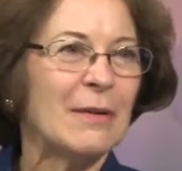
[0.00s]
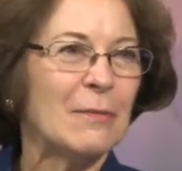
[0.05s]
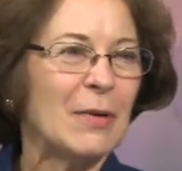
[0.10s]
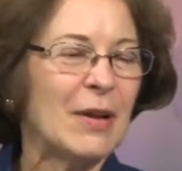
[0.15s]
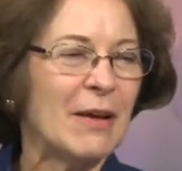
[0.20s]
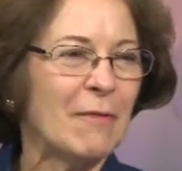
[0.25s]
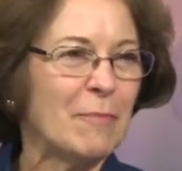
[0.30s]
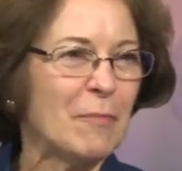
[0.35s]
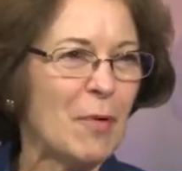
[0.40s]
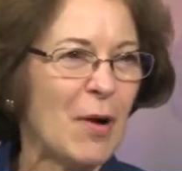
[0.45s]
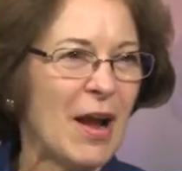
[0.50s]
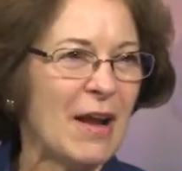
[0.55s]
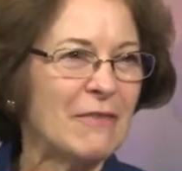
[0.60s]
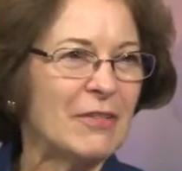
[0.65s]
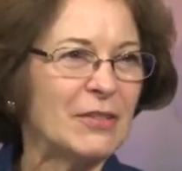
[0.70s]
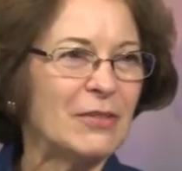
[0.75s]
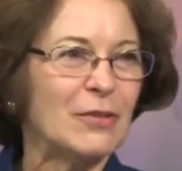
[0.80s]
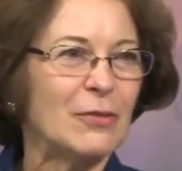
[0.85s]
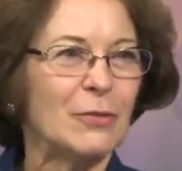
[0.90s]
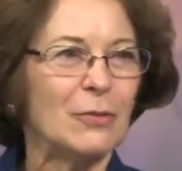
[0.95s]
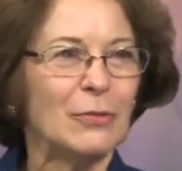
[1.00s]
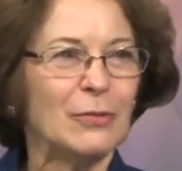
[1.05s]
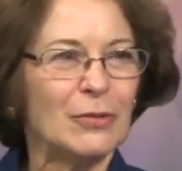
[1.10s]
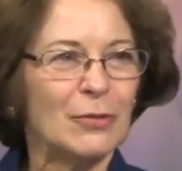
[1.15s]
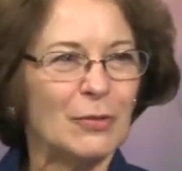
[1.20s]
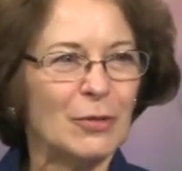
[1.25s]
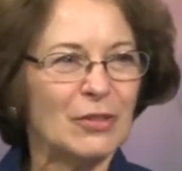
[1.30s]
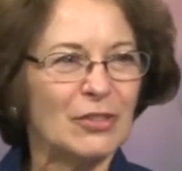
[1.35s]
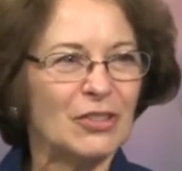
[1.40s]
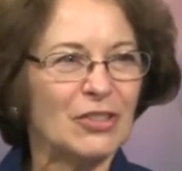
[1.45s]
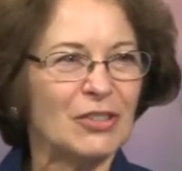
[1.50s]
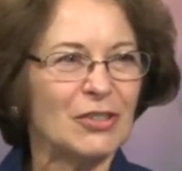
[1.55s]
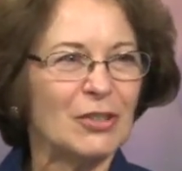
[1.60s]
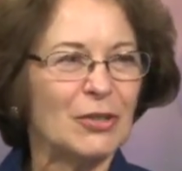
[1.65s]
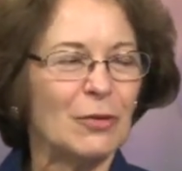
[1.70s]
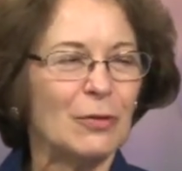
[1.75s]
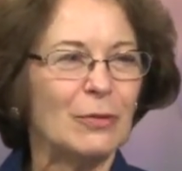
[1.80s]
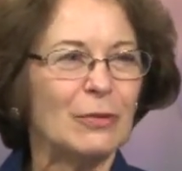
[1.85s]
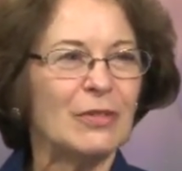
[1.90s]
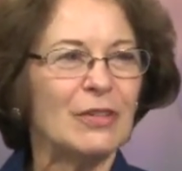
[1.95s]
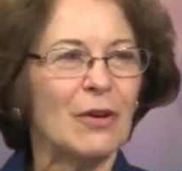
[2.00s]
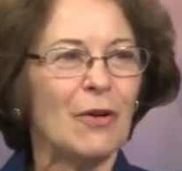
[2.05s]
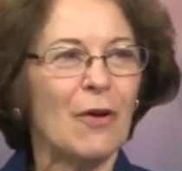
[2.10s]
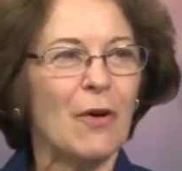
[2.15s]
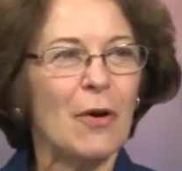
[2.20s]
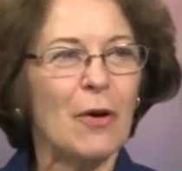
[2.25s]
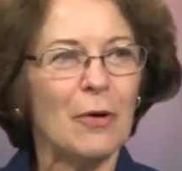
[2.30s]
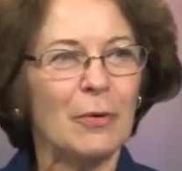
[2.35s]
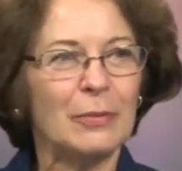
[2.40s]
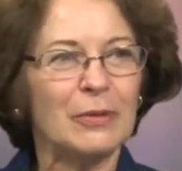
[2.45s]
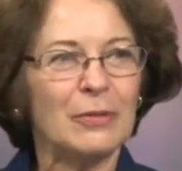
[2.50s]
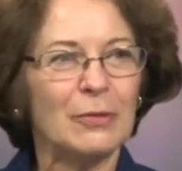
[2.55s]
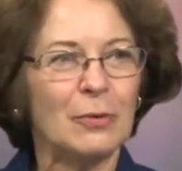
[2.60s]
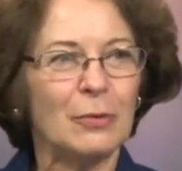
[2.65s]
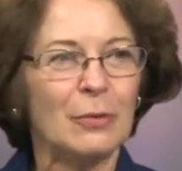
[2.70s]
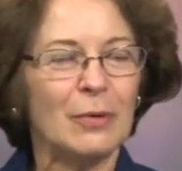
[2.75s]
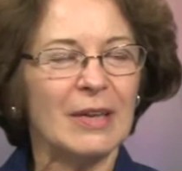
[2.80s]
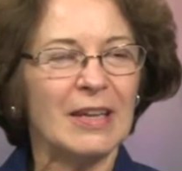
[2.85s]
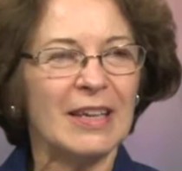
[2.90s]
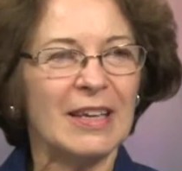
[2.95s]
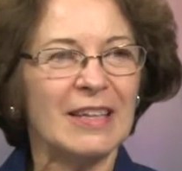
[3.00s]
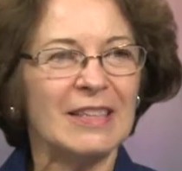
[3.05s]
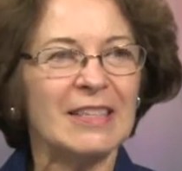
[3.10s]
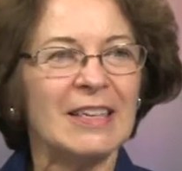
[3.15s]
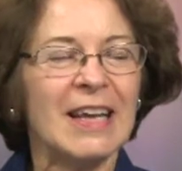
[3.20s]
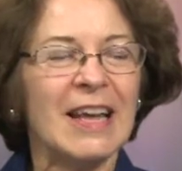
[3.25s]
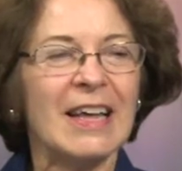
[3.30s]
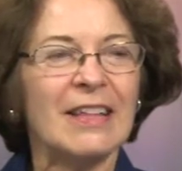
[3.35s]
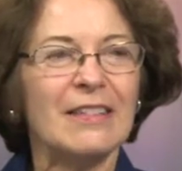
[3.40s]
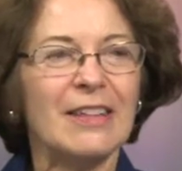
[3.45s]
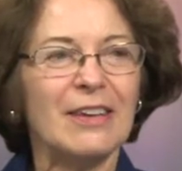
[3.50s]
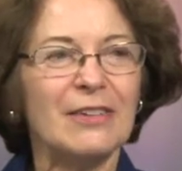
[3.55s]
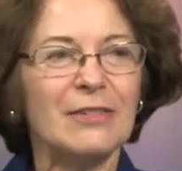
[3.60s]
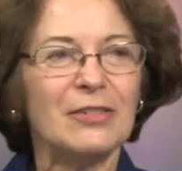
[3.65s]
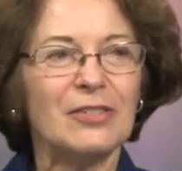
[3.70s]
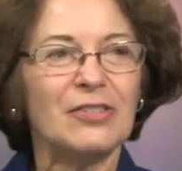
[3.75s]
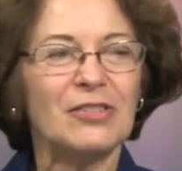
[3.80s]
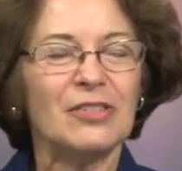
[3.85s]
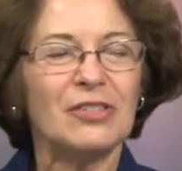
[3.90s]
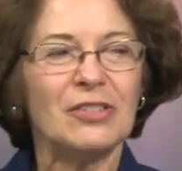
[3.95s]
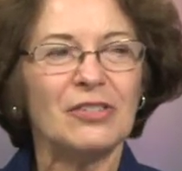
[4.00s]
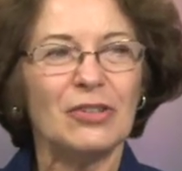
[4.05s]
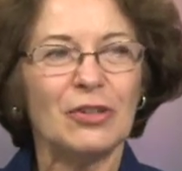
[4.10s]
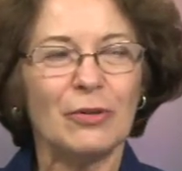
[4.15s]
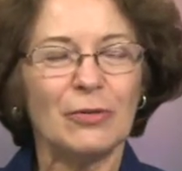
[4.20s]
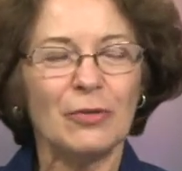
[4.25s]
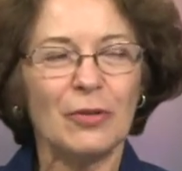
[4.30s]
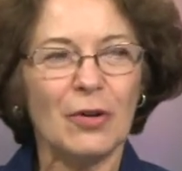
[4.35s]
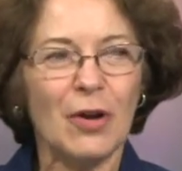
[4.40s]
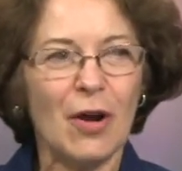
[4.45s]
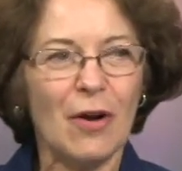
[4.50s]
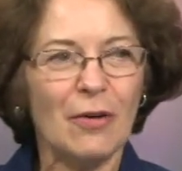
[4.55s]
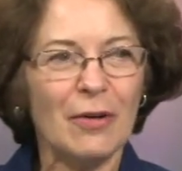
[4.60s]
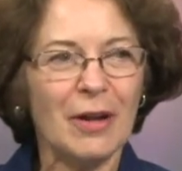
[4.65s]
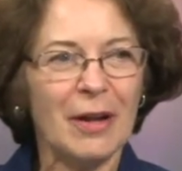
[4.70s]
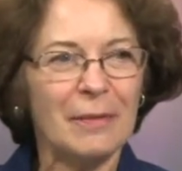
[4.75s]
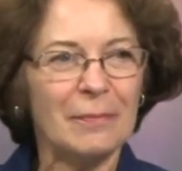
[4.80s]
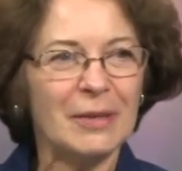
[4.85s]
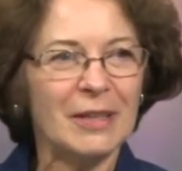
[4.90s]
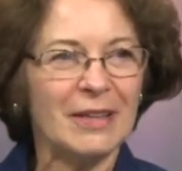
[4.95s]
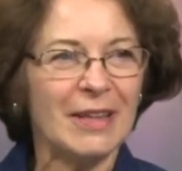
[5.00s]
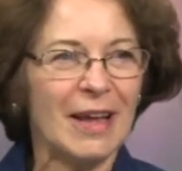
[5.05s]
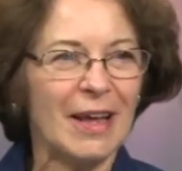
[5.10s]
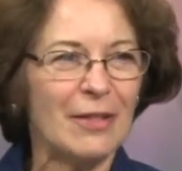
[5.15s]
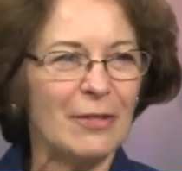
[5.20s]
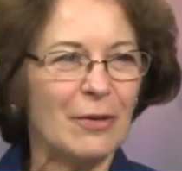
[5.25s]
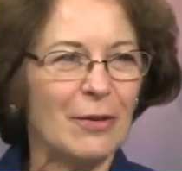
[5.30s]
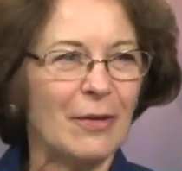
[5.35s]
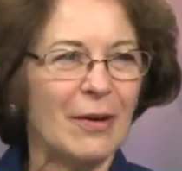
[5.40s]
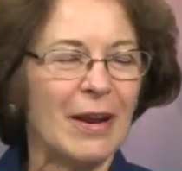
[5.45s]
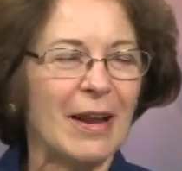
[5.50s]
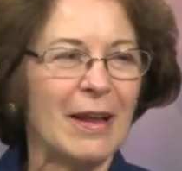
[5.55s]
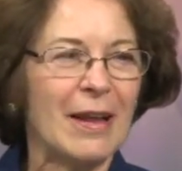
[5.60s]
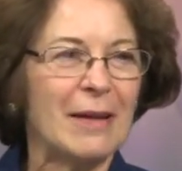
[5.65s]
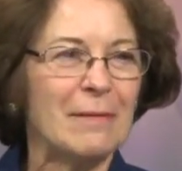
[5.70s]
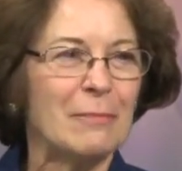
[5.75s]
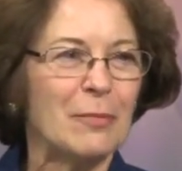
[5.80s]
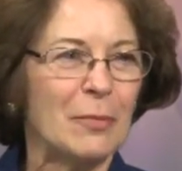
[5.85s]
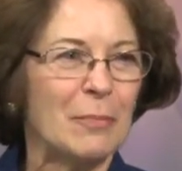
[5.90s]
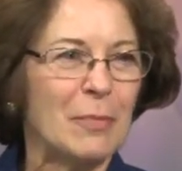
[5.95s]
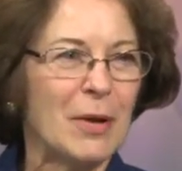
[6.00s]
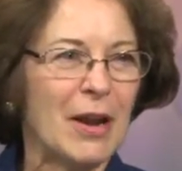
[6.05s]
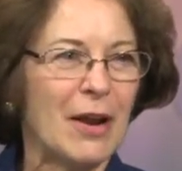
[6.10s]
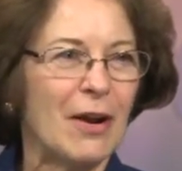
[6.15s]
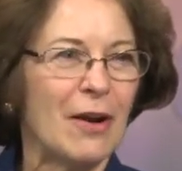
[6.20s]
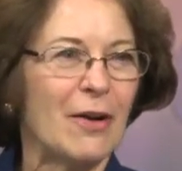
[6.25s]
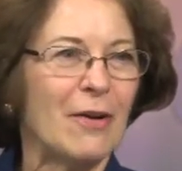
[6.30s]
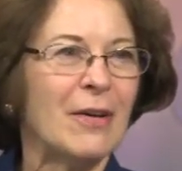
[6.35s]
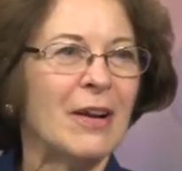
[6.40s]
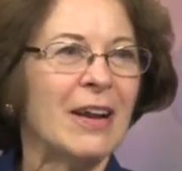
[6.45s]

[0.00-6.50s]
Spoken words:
We have private schools, Christian schools, there are homeschool kids. Those children all come together and prepare